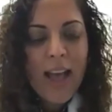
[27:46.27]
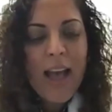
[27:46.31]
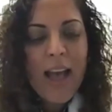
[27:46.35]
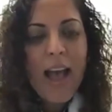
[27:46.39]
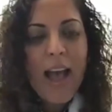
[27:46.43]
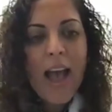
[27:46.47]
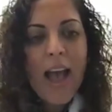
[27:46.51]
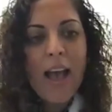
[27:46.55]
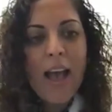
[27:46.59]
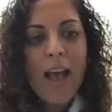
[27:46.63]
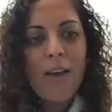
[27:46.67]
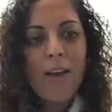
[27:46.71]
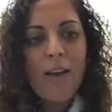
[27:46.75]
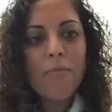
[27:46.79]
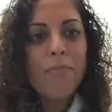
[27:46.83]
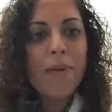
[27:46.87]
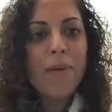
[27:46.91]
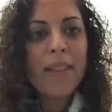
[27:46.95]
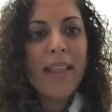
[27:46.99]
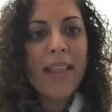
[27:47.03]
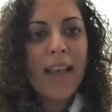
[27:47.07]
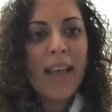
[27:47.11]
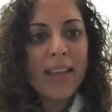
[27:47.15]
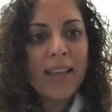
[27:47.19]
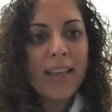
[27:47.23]

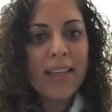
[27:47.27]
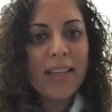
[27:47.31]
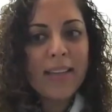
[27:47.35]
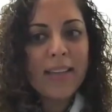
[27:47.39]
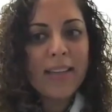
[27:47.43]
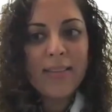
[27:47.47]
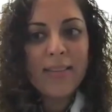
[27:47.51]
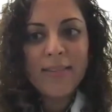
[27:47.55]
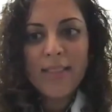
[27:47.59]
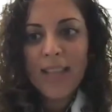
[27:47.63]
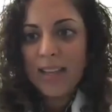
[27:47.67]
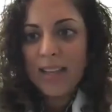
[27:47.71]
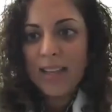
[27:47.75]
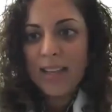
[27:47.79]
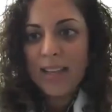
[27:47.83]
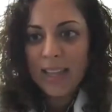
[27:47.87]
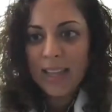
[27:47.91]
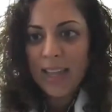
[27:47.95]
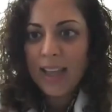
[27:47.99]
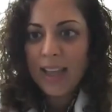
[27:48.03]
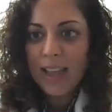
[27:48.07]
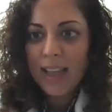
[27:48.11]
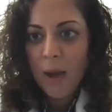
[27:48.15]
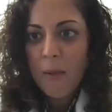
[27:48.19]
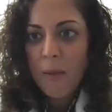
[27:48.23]
But that can
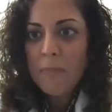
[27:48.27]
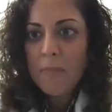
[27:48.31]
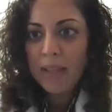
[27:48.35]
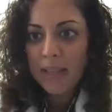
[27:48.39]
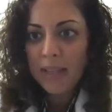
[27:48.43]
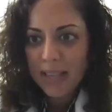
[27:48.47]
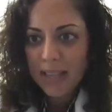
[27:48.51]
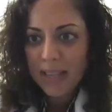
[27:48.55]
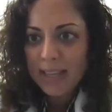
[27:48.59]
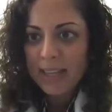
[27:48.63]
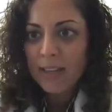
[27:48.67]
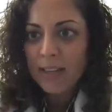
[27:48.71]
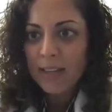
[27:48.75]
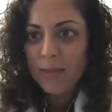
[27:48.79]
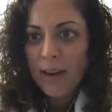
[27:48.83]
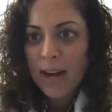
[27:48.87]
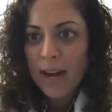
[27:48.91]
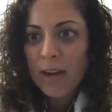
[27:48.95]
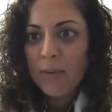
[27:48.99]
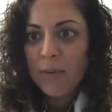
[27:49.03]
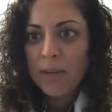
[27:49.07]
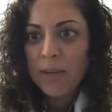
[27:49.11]
get complicated, right?